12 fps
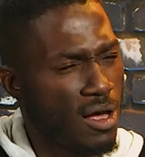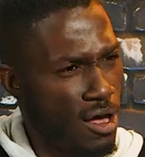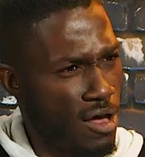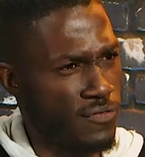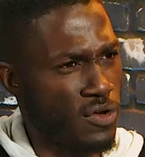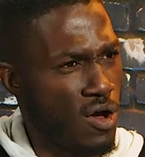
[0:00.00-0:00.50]

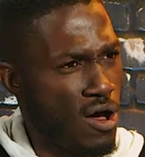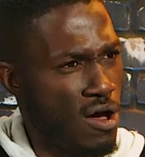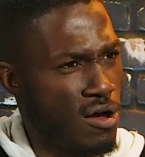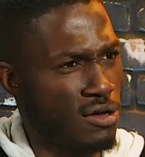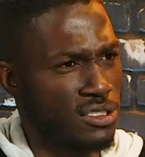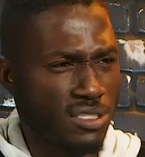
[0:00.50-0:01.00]
Of
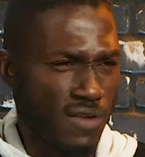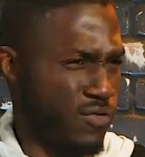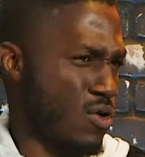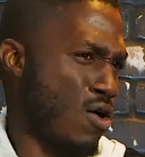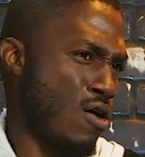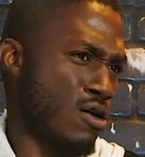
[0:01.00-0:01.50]
course. Of
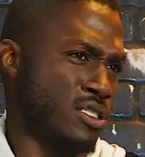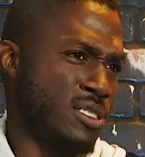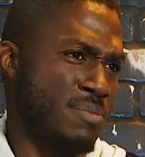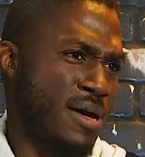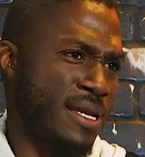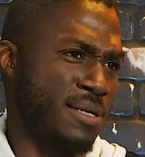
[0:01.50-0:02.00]
course
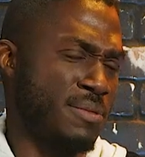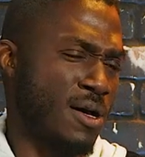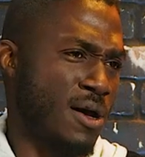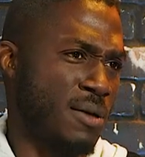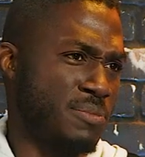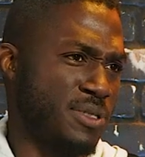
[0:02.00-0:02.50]
somebody
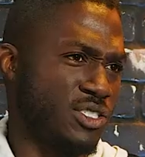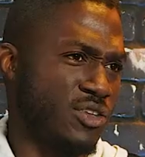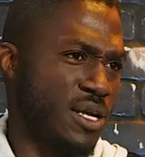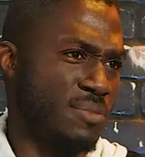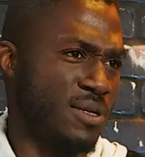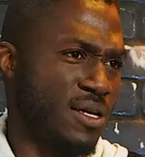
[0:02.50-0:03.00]
betrayed me.